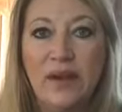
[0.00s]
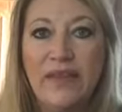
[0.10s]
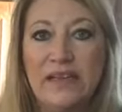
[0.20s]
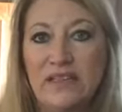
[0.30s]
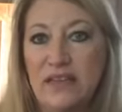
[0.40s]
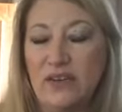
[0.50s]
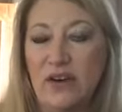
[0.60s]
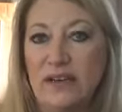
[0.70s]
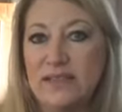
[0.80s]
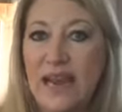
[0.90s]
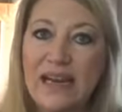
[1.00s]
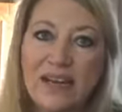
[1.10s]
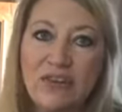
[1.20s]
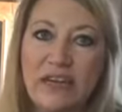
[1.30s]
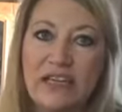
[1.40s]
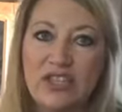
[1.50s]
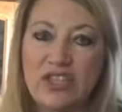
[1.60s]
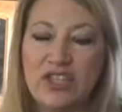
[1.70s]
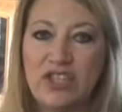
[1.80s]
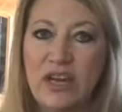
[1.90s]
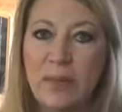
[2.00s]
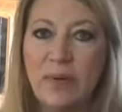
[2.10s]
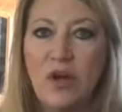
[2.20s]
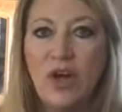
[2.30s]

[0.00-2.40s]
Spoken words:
It's either a dating relationship